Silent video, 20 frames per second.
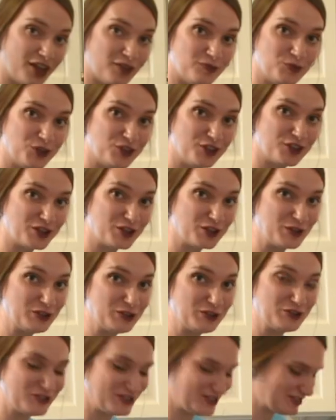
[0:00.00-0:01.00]
come to the
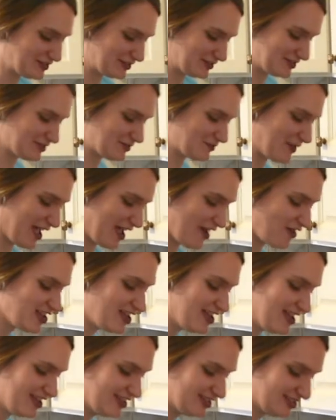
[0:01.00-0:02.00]
conclusion just about.
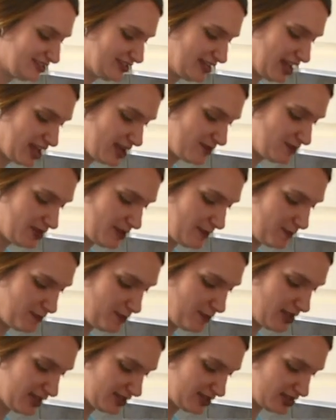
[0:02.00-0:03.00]
It's time to
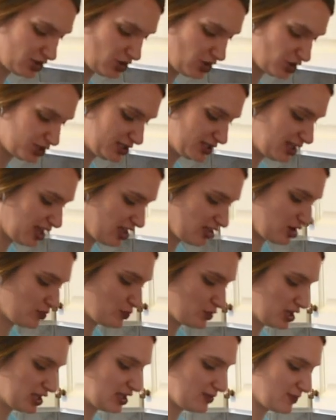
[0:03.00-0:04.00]
mix it all together. I'm
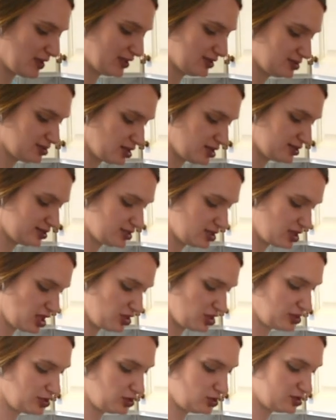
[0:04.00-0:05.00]
going to give my sauce
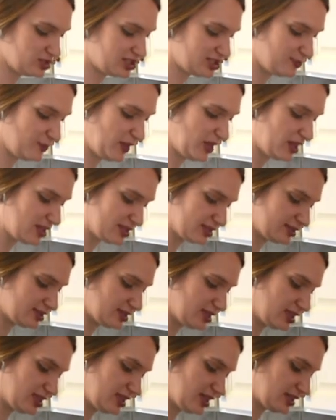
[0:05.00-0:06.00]
another little spin. It's
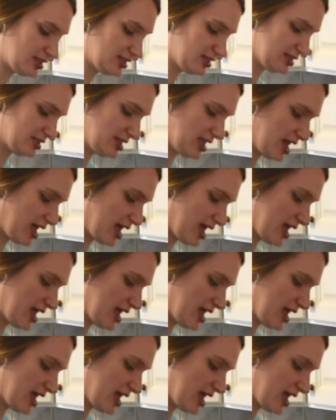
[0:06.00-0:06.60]
the thickness that